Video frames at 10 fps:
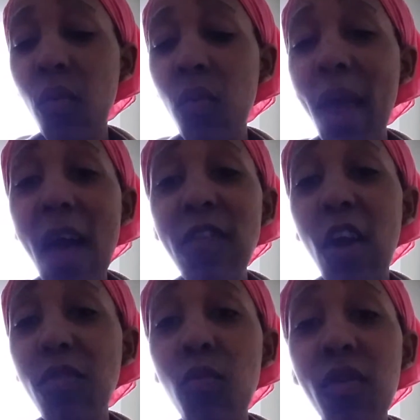we have a
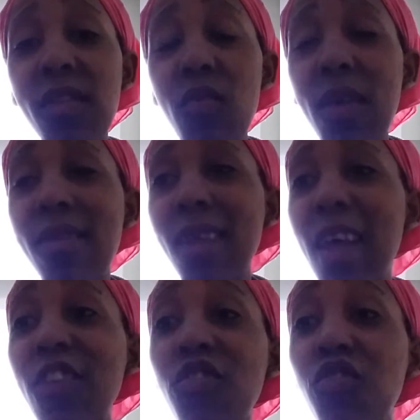lot more serious
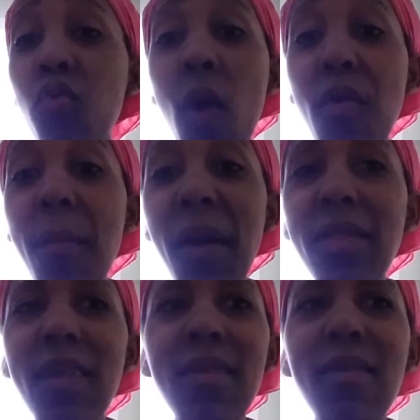issues to worry
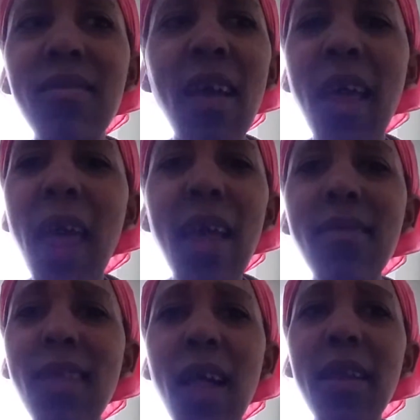about than just a
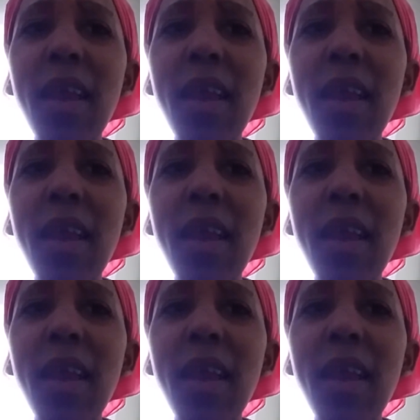hairstyle and